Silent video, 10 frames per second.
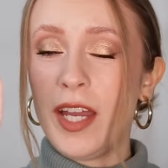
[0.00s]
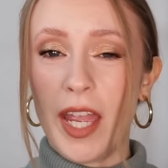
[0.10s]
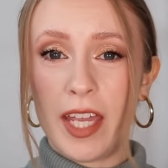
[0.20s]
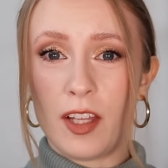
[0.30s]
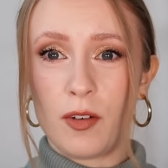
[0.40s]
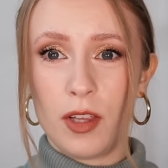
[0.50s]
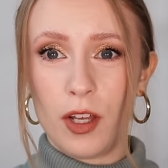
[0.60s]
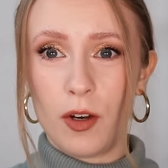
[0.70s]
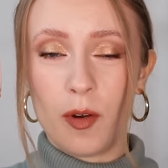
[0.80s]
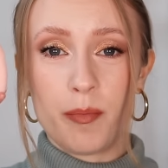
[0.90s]
Halo
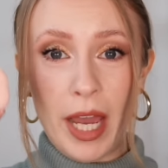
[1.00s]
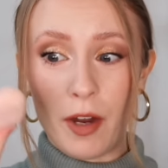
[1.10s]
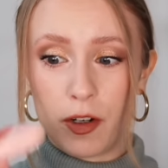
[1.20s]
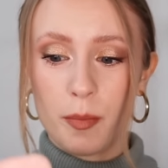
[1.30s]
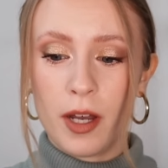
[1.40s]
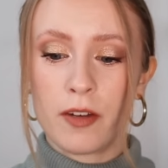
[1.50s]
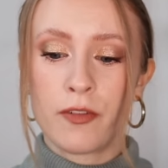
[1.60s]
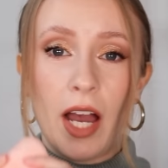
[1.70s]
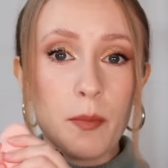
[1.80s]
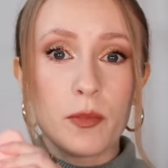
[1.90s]
Glow Powder
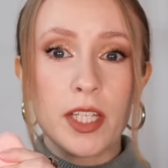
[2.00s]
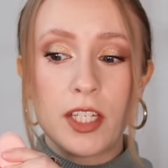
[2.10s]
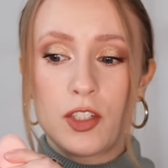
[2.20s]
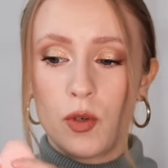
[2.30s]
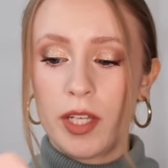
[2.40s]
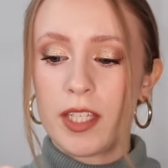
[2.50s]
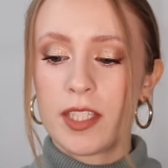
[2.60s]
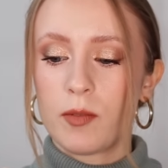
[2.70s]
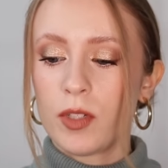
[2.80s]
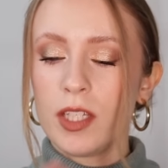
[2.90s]
Puff. I'm really enjoying this
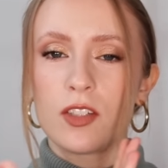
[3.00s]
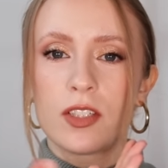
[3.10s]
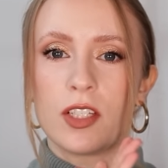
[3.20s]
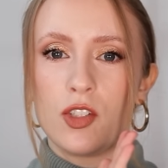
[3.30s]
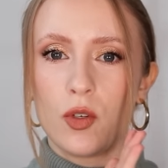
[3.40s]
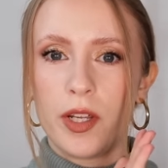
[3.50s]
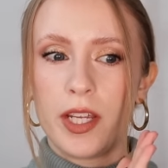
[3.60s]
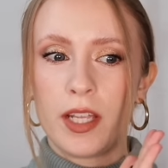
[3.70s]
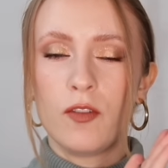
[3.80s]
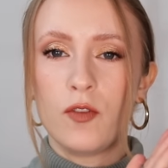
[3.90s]
and really just
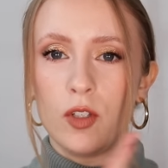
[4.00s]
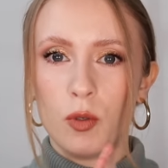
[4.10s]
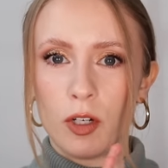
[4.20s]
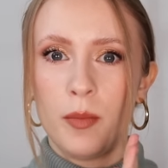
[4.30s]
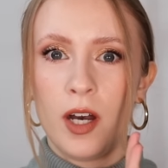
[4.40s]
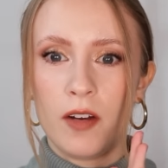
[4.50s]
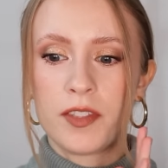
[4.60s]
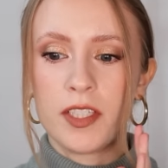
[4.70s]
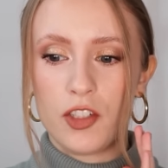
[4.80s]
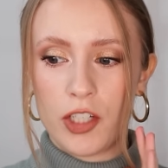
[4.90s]
enjoying velour
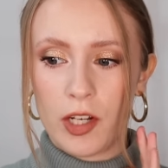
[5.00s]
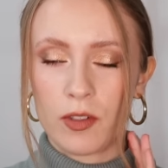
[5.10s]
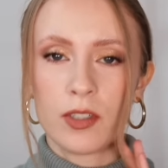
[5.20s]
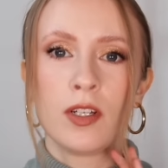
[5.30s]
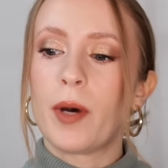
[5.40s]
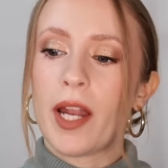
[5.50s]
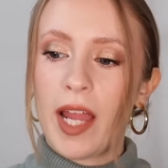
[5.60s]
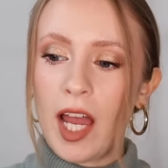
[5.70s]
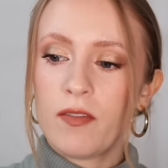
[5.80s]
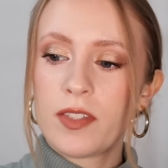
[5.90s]
puffs in general but I
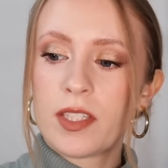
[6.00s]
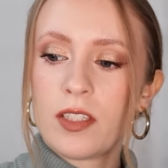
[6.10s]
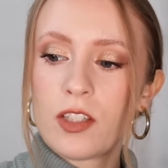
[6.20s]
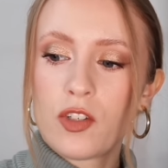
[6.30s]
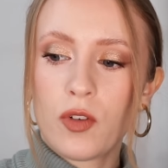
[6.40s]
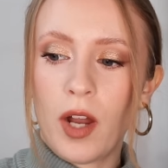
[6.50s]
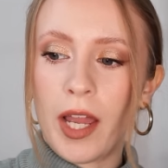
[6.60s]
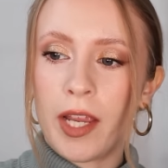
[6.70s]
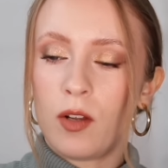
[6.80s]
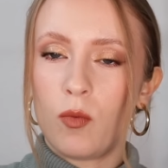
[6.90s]
have since
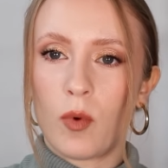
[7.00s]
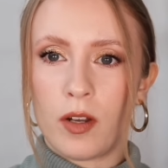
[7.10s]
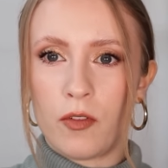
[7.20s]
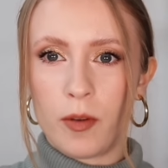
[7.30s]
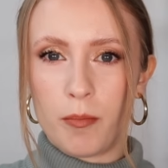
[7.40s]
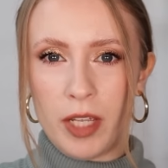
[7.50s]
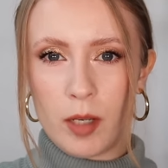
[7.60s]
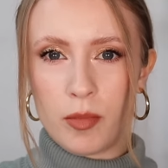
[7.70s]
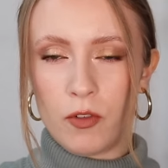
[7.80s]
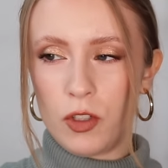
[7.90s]
tried one from
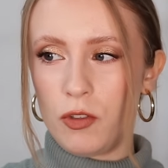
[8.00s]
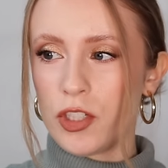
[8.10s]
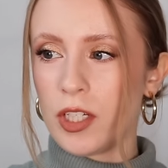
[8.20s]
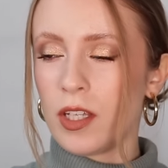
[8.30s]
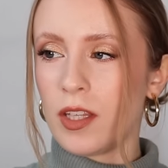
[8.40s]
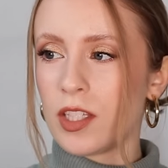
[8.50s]
Makeup Revolution.